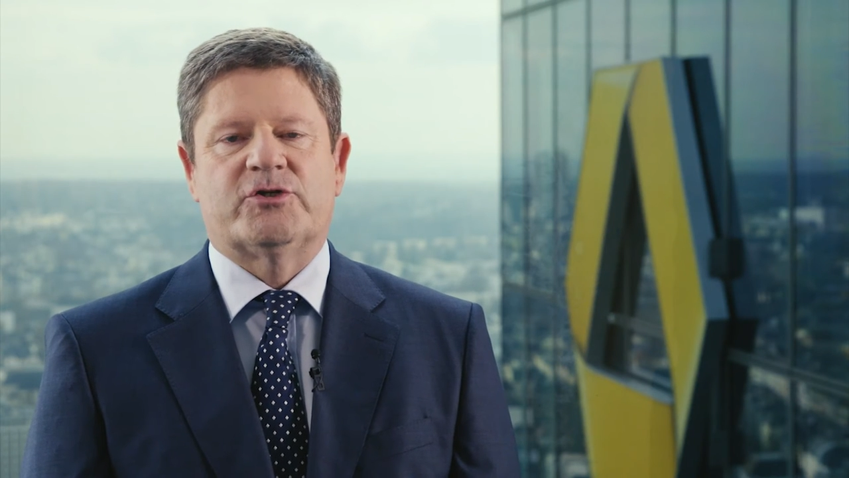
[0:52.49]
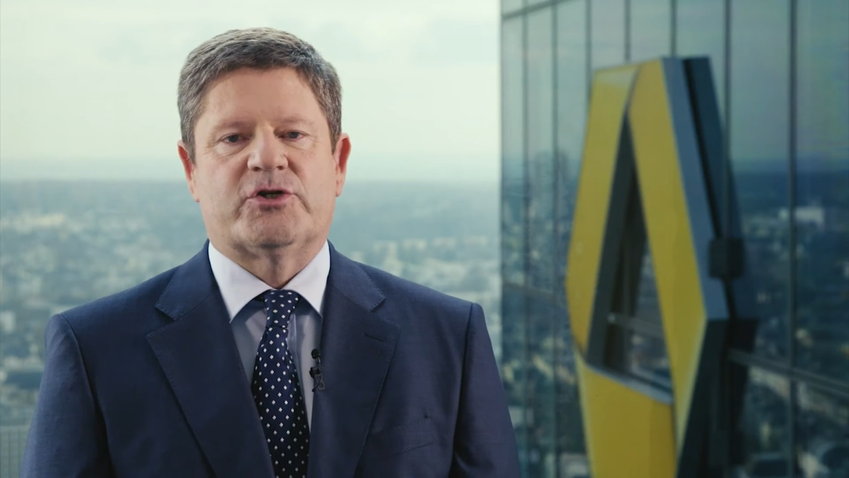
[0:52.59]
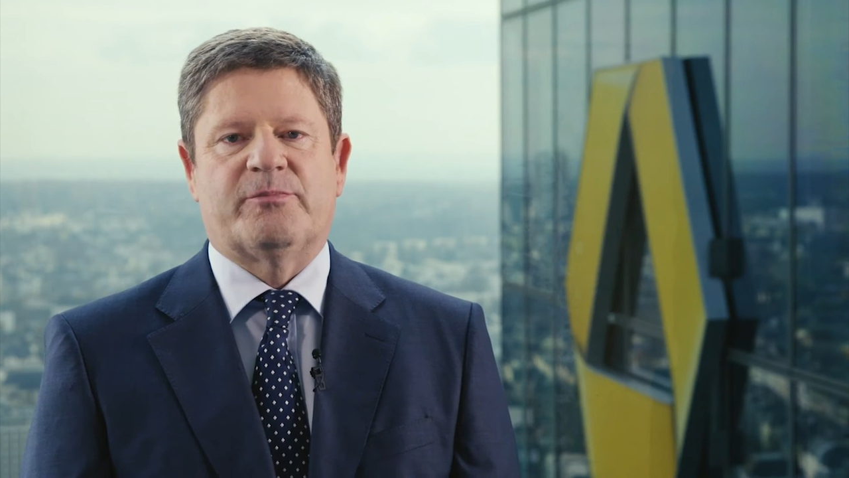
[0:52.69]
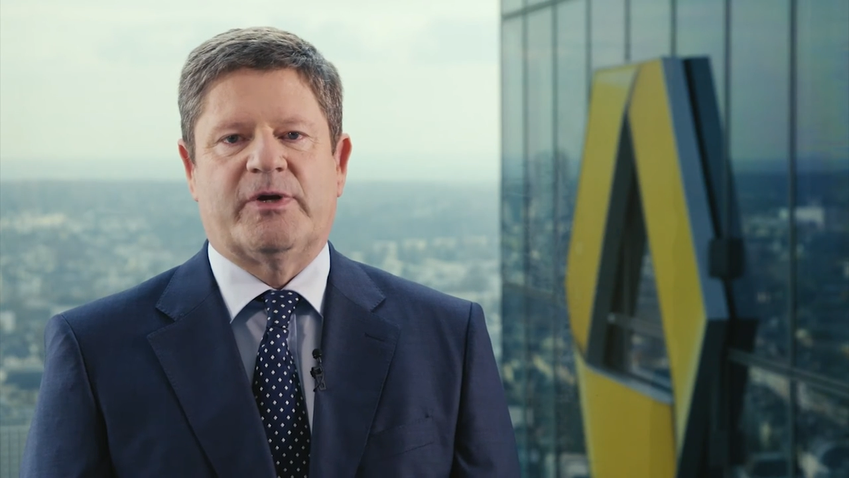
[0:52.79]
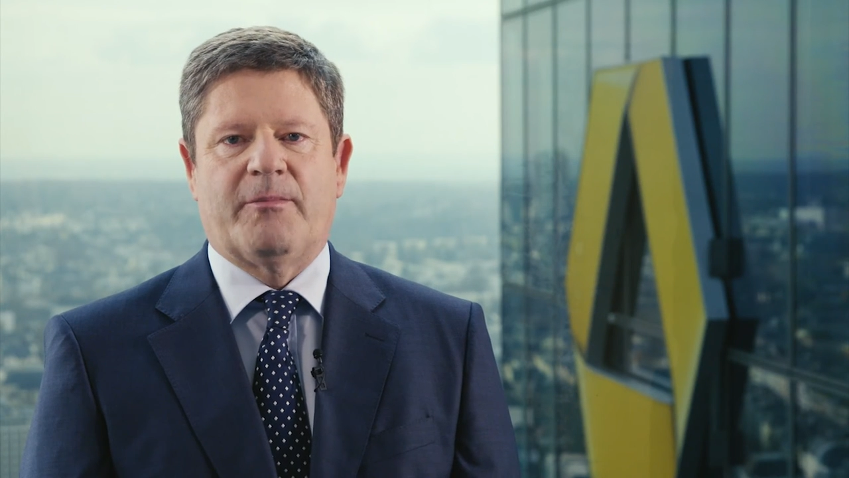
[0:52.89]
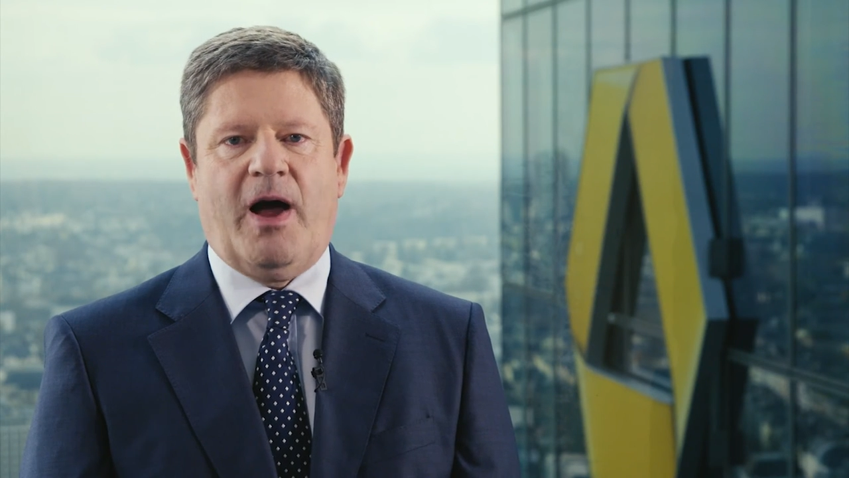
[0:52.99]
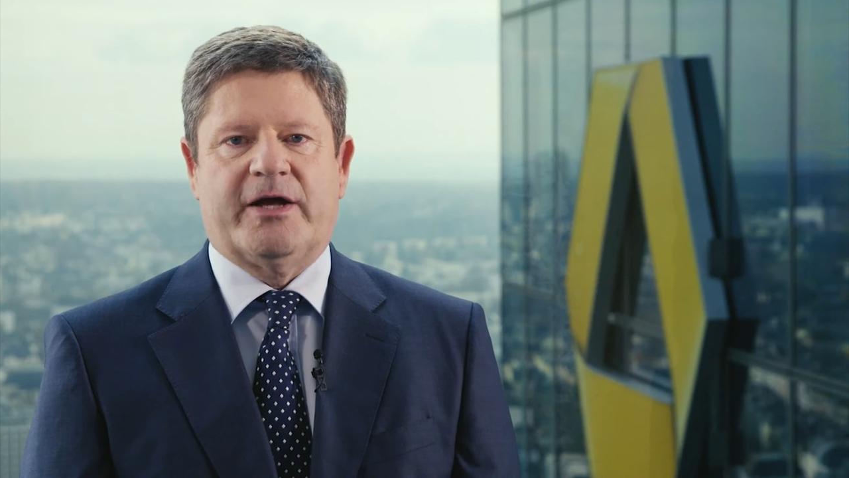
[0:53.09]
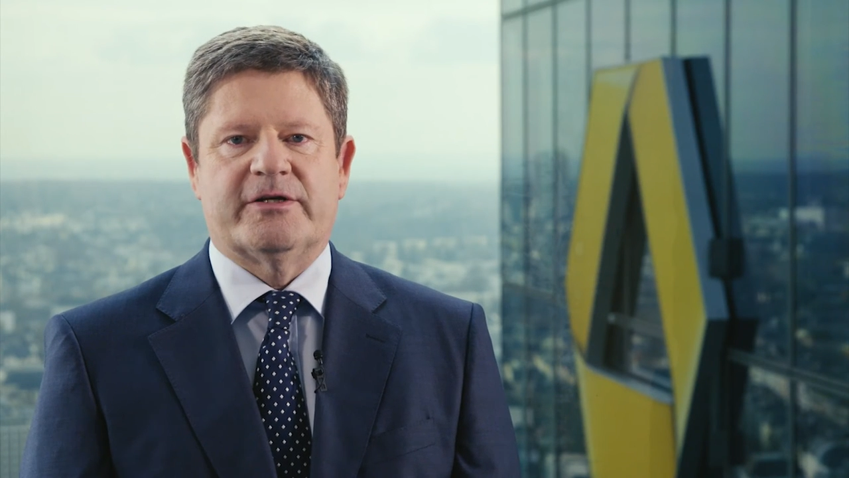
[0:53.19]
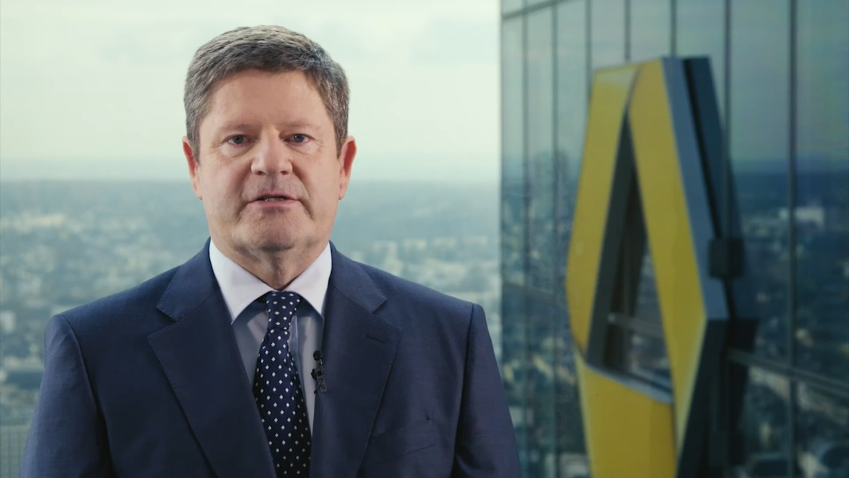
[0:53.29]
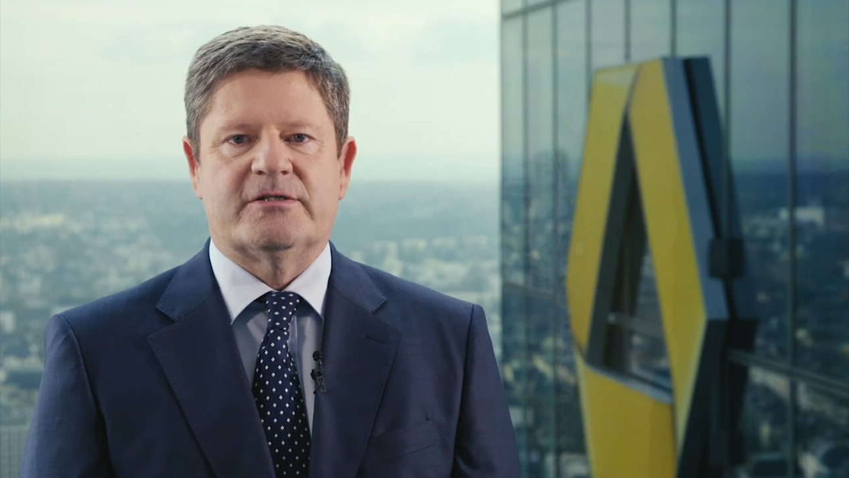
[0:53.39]
shipping
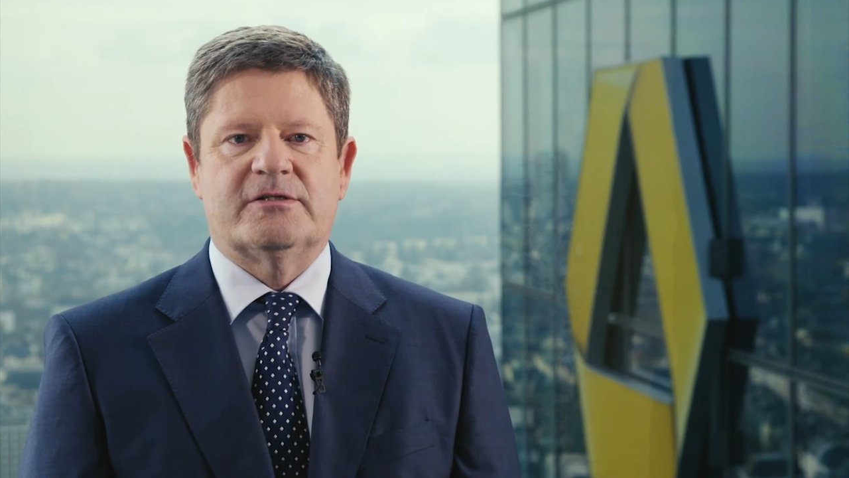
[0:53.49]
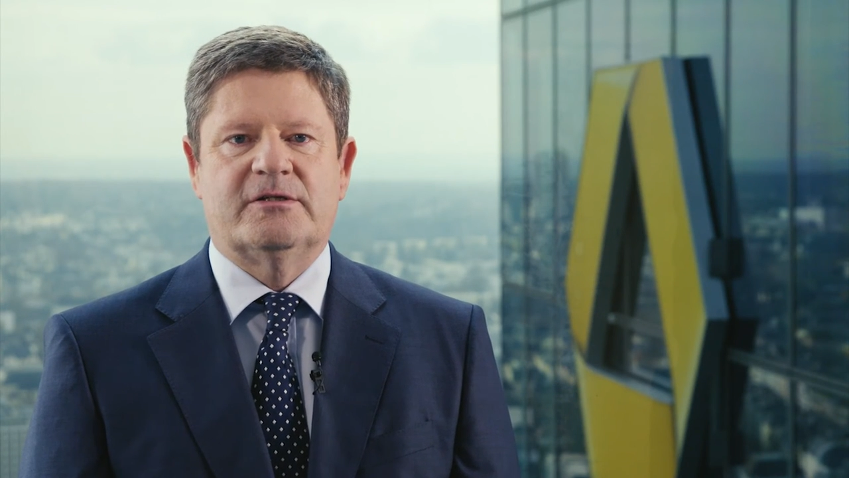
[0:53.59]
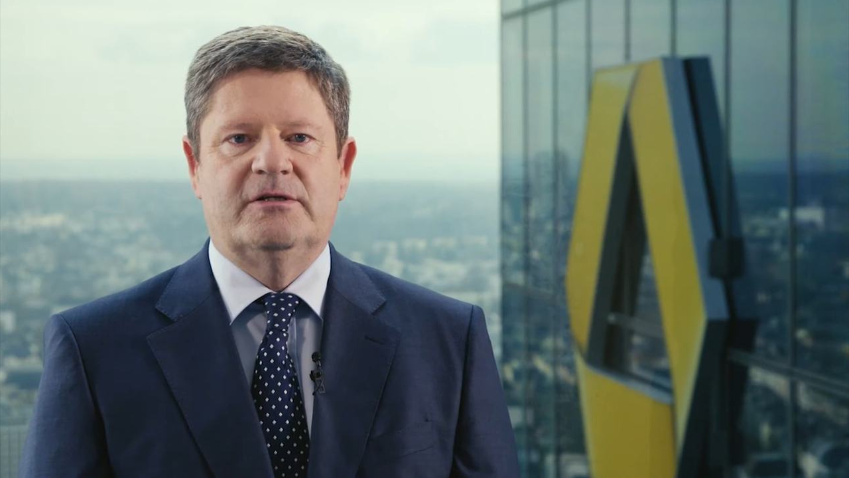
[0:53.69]
markets.